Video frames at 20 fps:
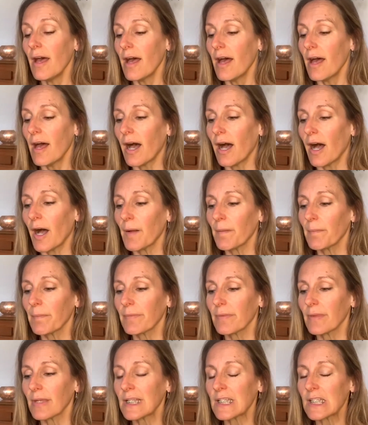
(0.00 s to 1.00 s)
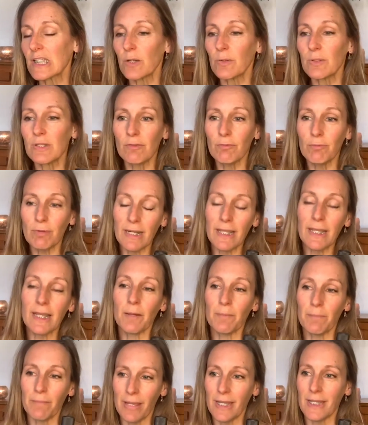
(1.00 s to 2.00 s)
And so it's a really
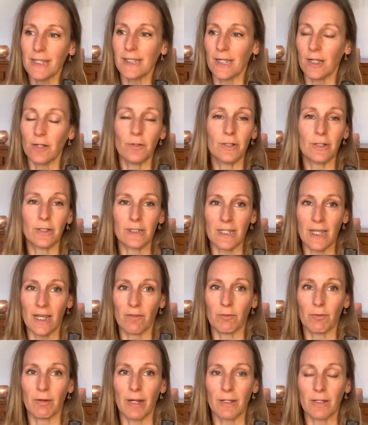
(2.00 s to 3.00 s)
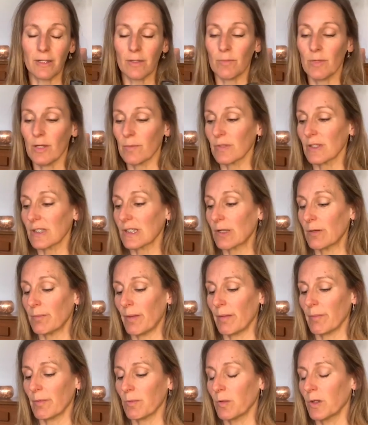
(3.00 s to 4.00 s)
amazing oil to have around at the moment. So it
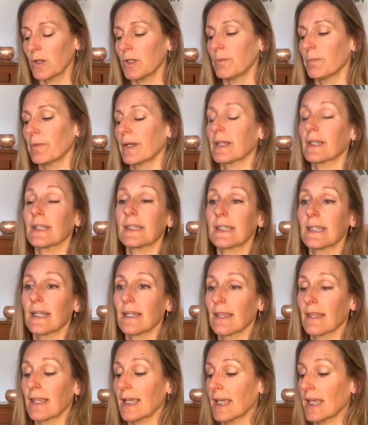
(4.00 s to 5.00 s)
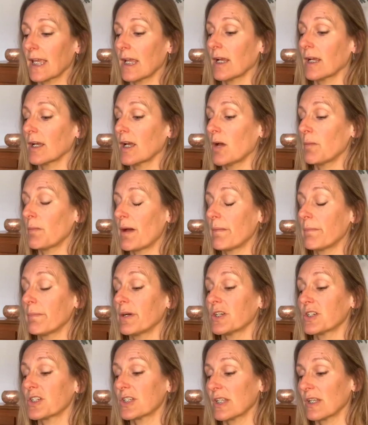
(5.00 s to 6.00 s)
might be one you might consider thinking about
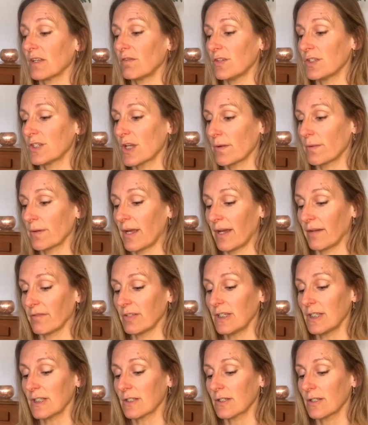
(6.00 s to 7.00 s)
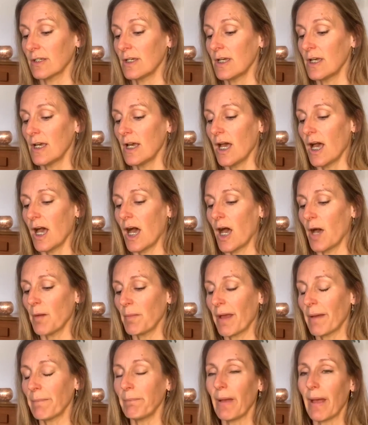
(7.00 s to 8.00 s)
purchasing if you don't have it.
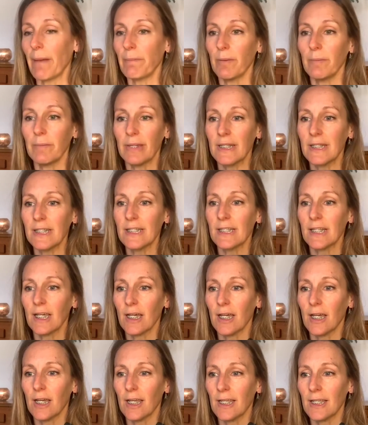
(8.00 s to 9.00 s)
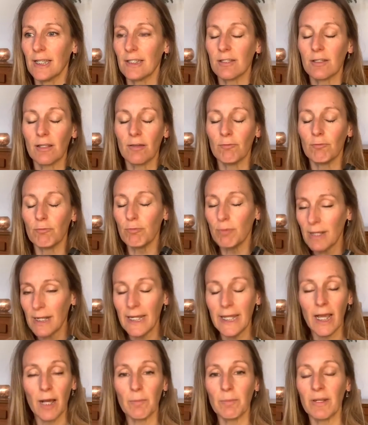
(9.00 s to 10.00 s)
And peppermint is
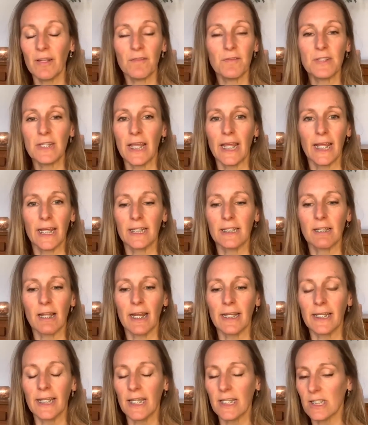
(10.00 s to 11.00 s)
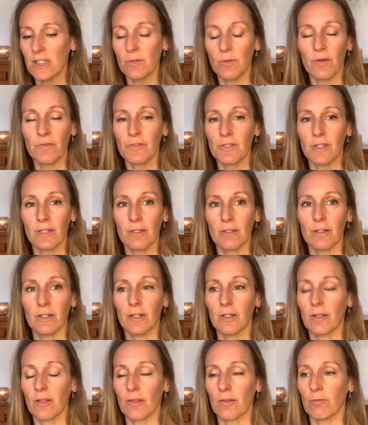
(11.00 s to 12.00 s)
really uplifting and gets you off to
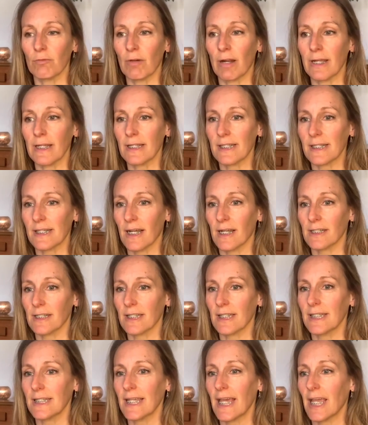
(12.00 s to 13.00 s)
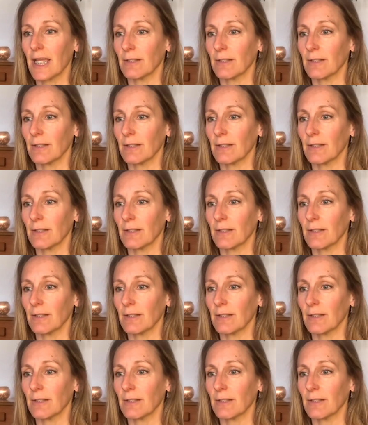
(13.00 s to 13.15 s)
the right start of the day.